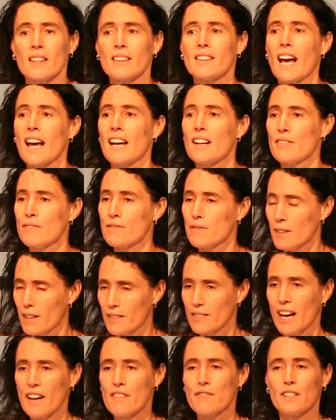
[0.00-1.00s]
They
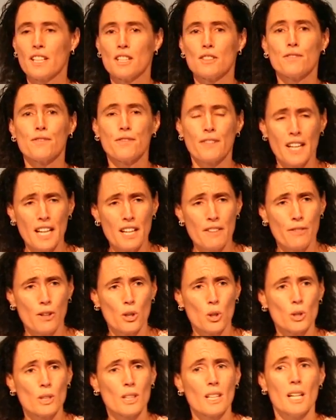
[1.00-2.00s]
feel
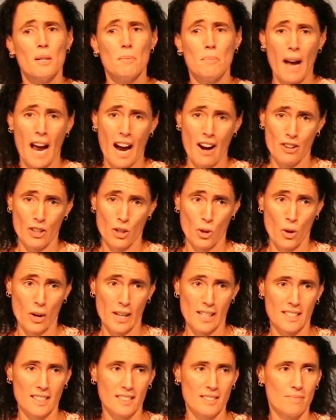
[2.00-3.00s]
fearful and
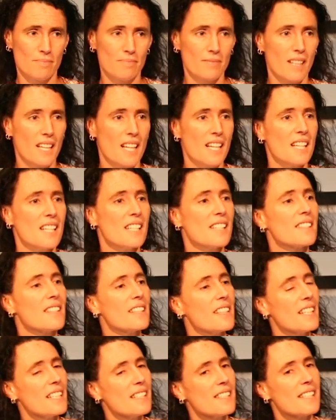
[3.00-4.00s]
paranoid.
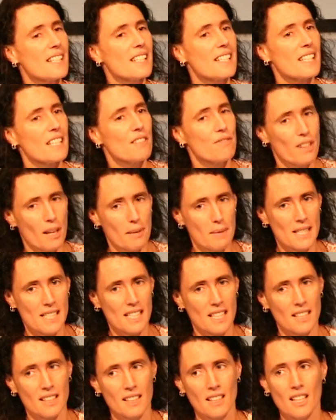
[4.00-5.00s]
Statistics in
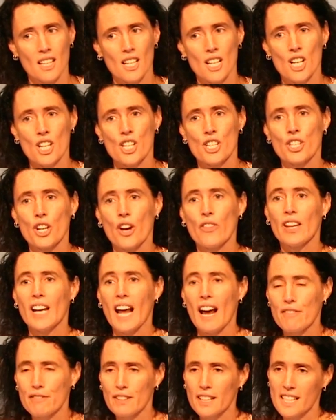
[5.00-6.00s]
Flemington show that
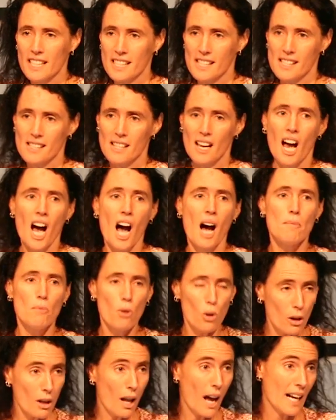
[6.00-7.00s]
Africans are
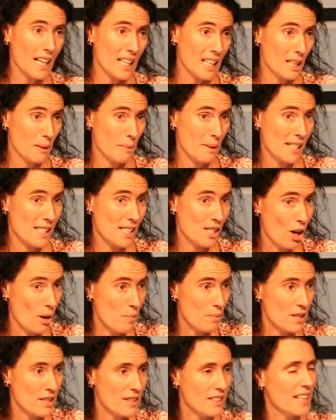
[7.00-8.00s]
more likely to be
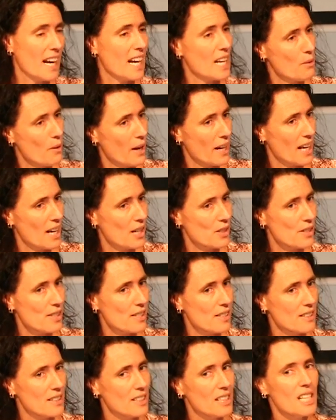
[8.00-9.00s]
stopped than anyone
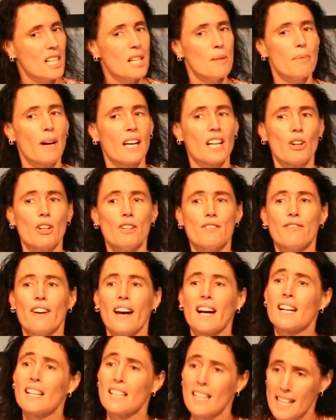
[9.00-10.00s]
else, but are in
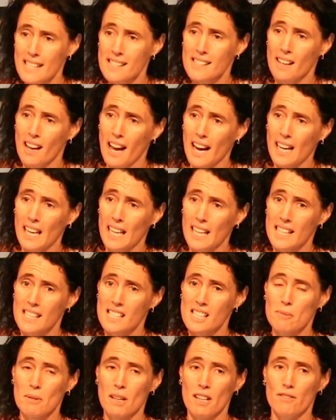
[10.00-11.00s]
fact less likely
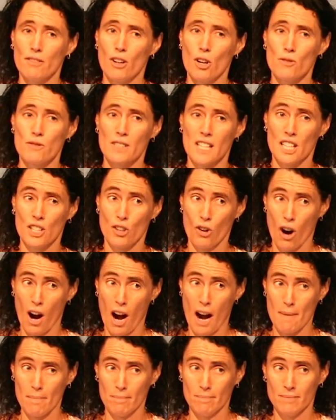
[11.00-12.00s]
to be involved in
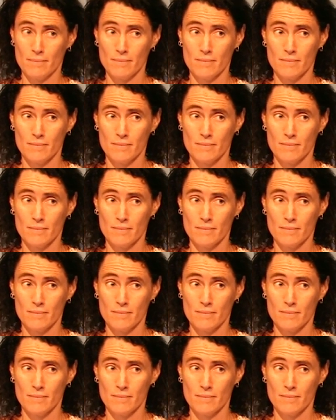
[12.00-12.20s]
crime.